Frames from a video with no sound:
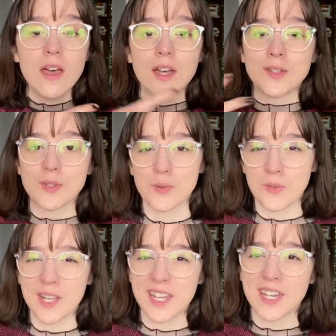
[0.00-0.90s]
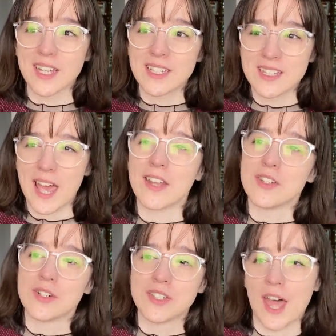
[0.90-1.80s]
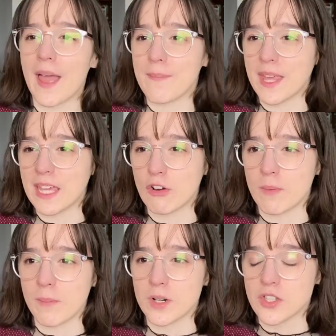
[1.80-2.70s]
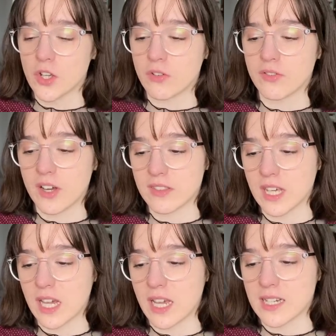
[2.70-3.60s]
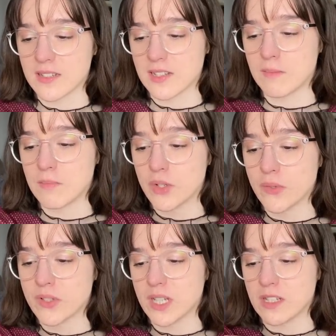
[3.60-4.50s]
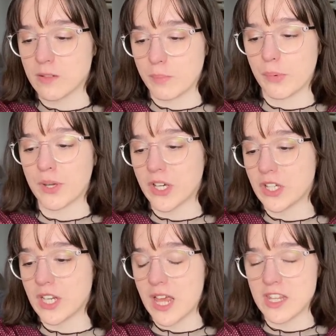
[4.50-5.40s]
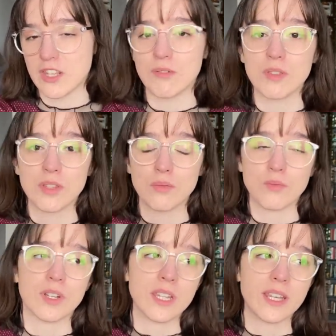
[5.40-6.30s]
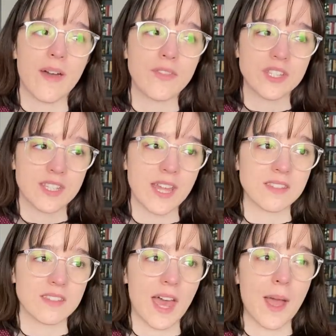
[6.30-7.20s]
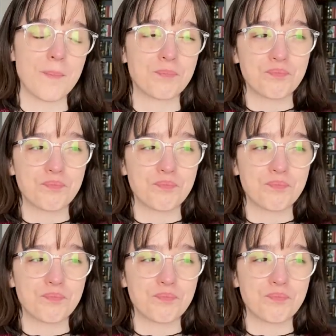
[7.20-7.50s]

a serene, tender time that he remembers so fondly, and as he moves into boyhood and youth, you really get the sense that